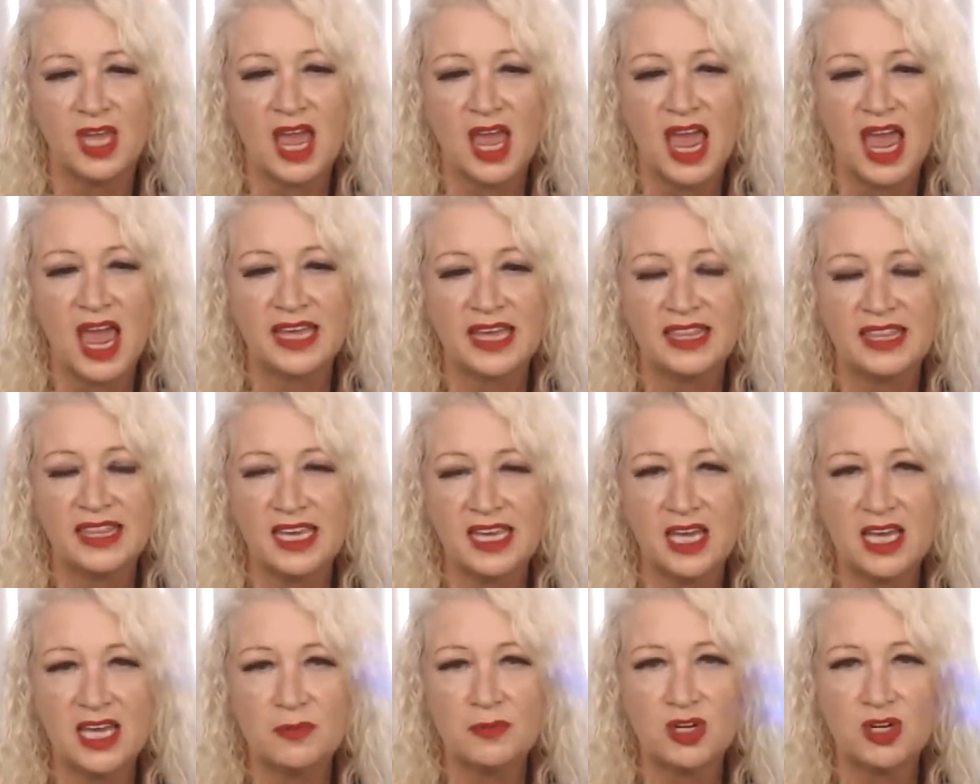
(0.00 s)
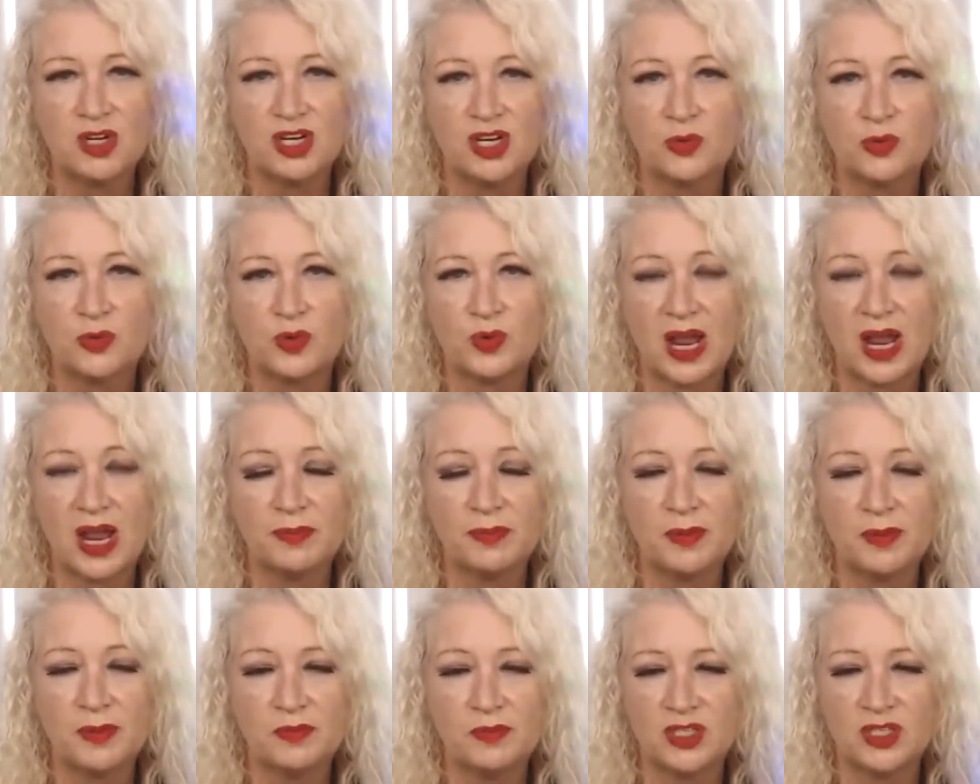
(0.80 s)
I think I'm going to wrap
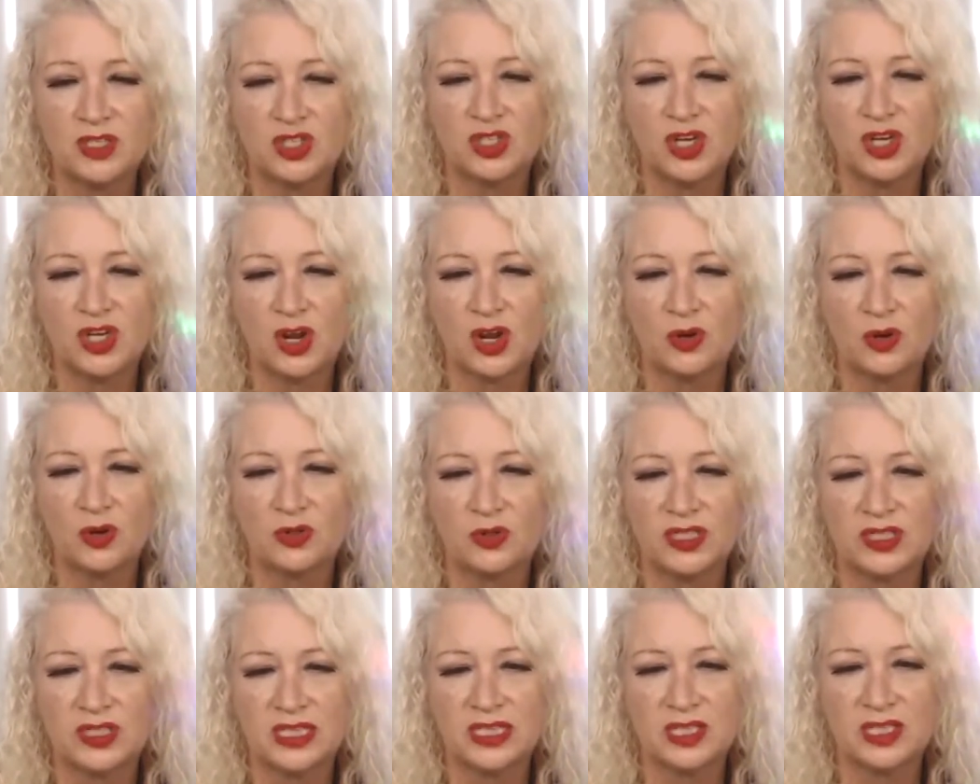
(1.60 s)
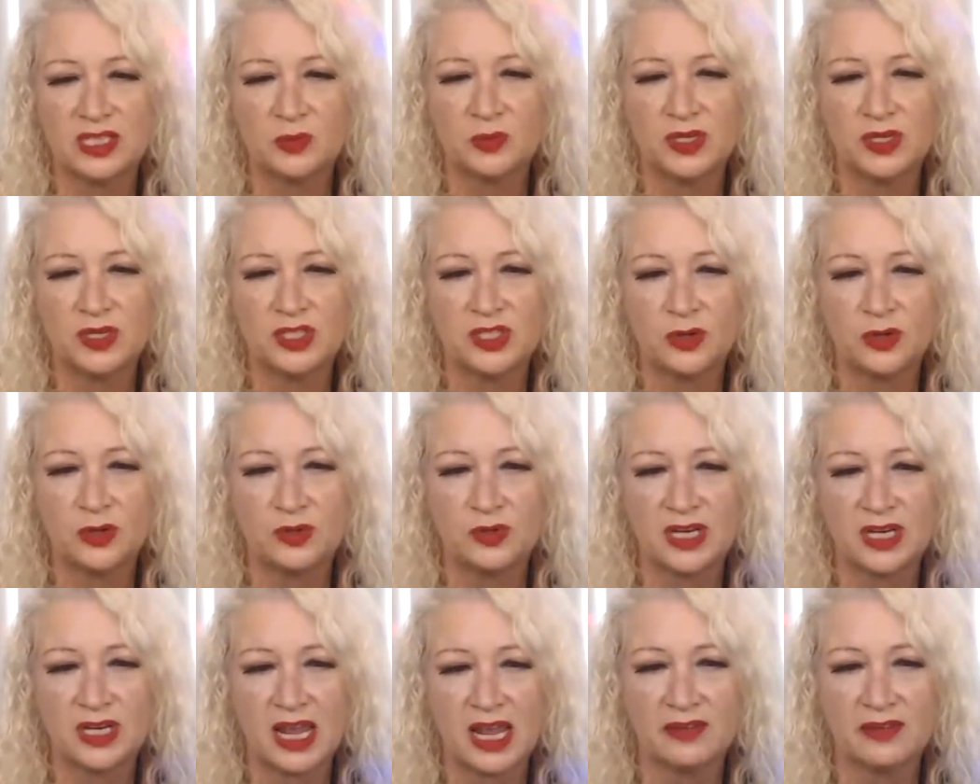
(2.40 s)
up this show since we don't
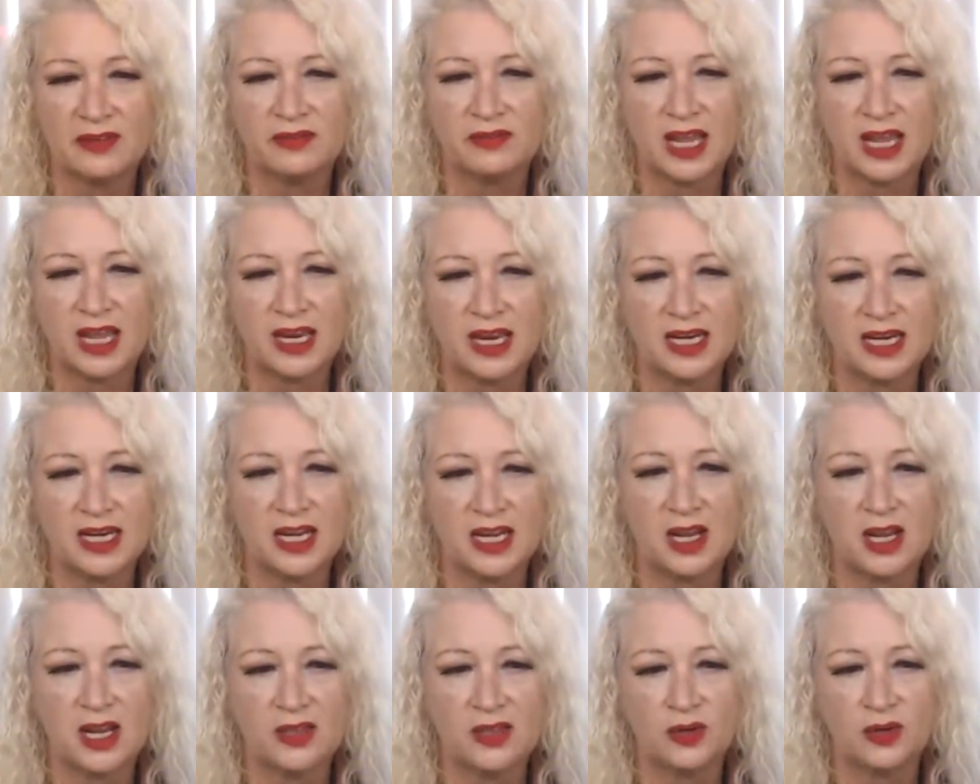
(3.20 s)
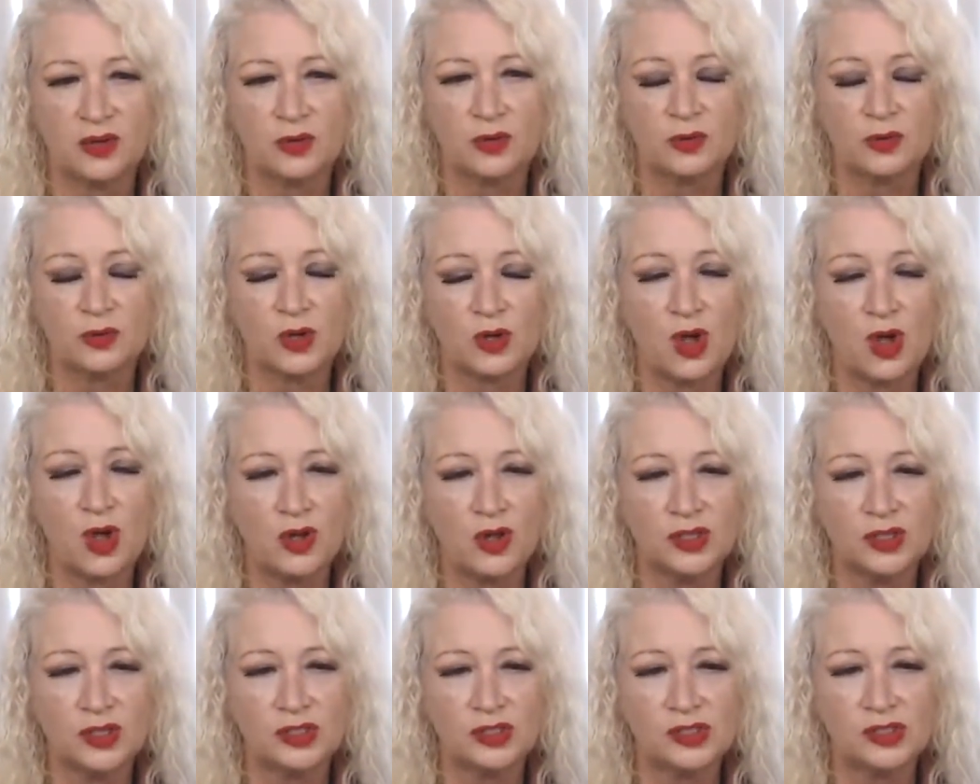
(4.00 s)
have any other
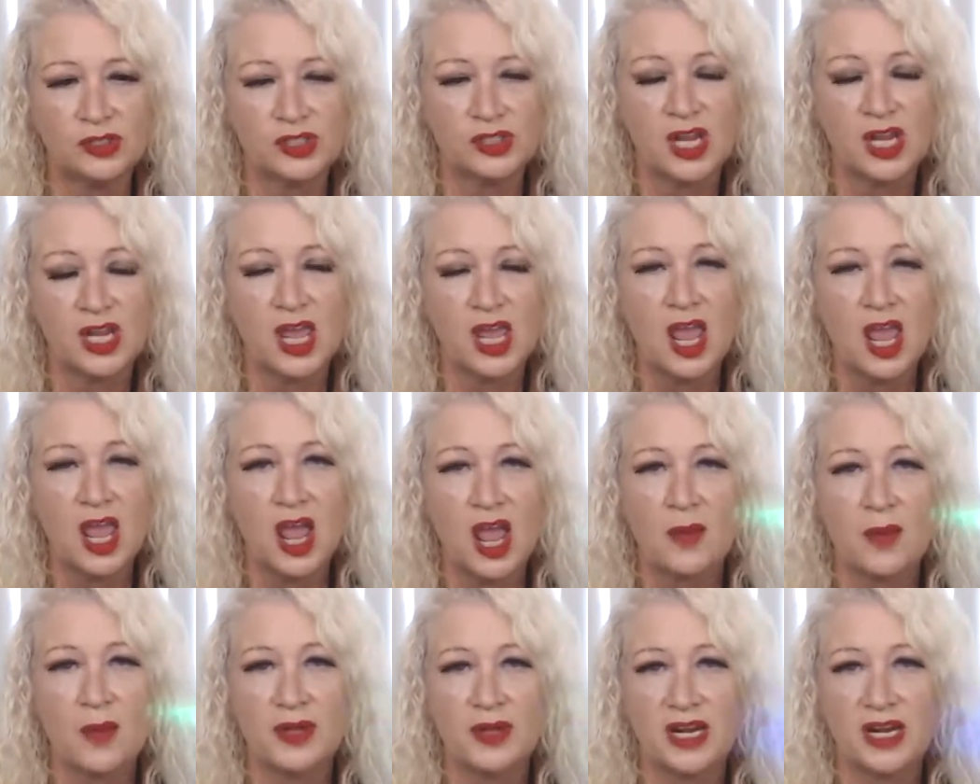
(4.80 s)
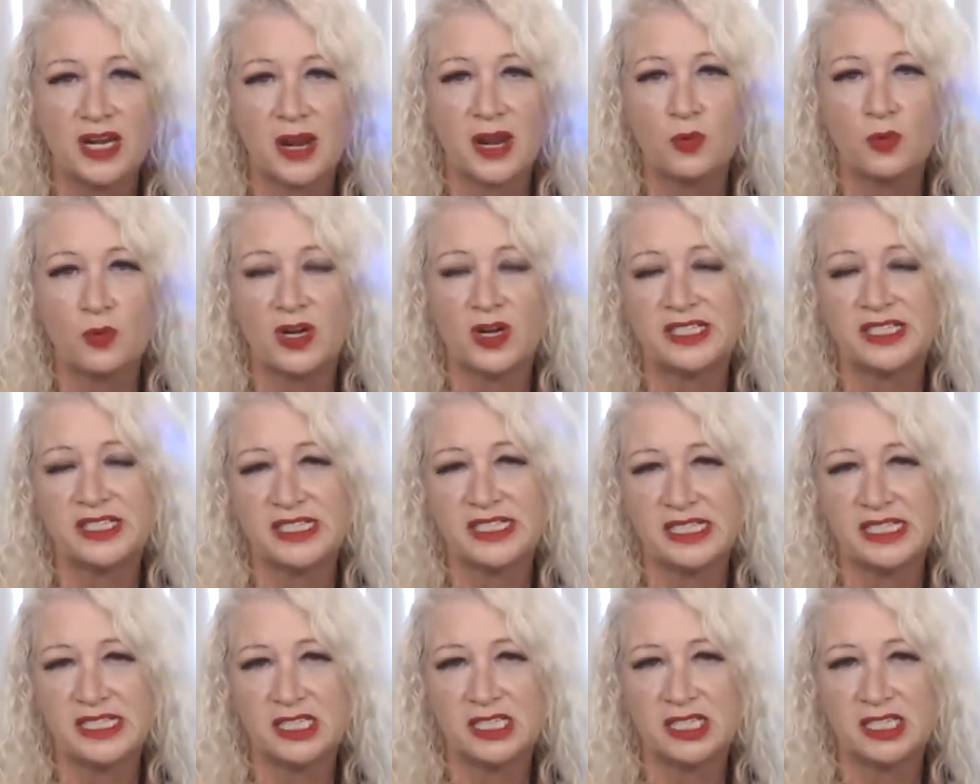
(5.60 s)
callers. But I wanted
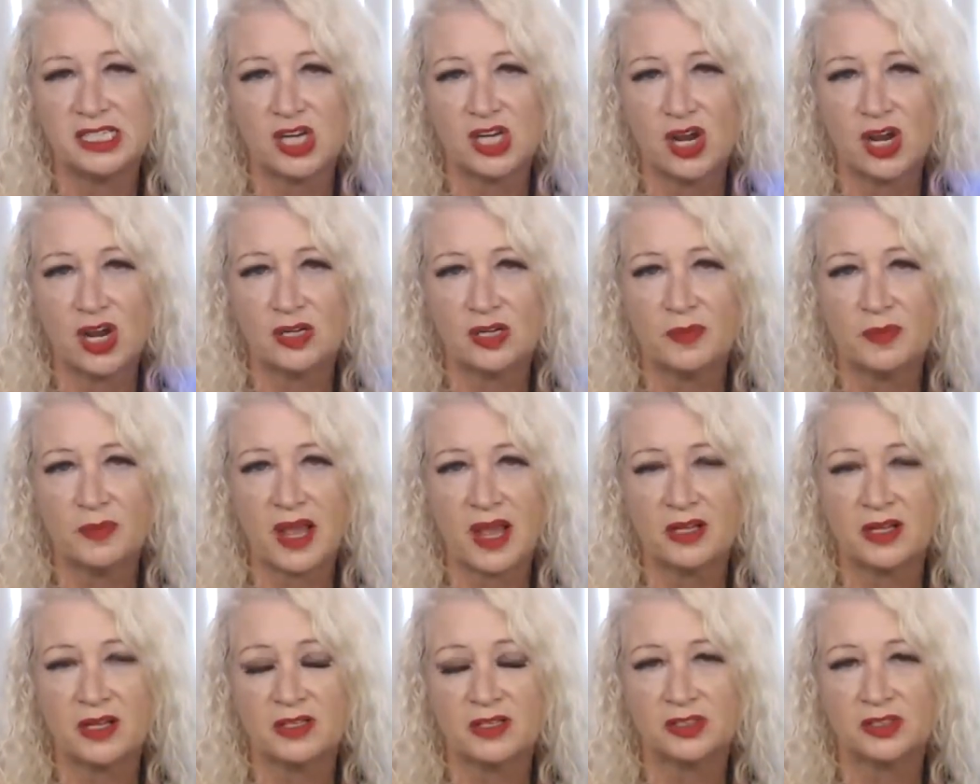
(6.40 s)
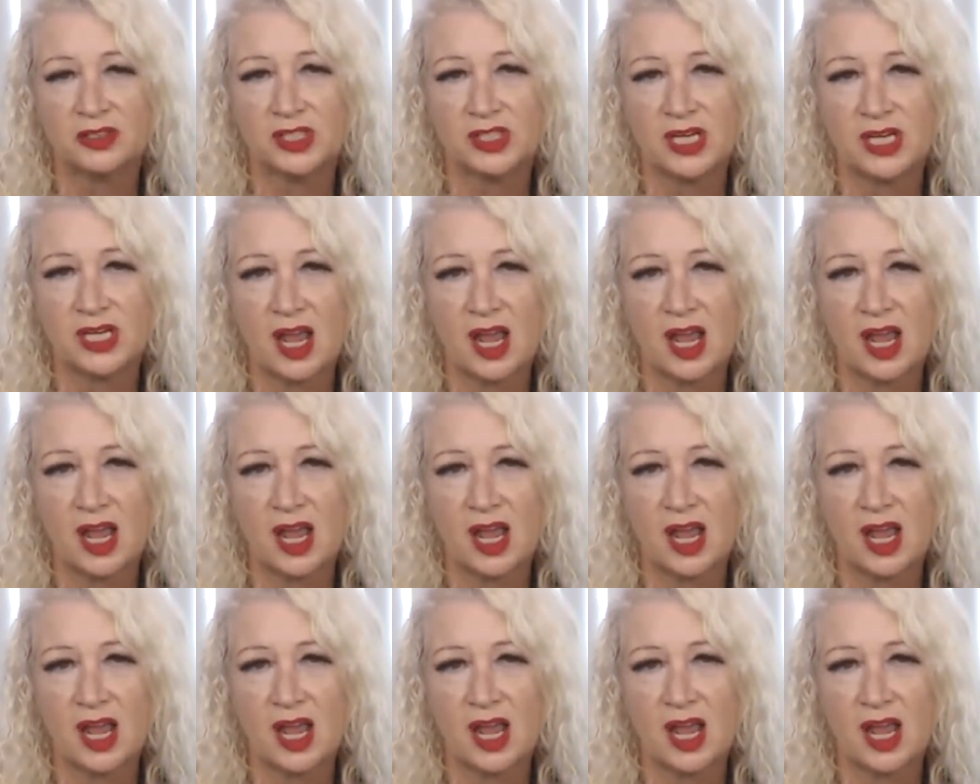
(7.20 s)
to talk about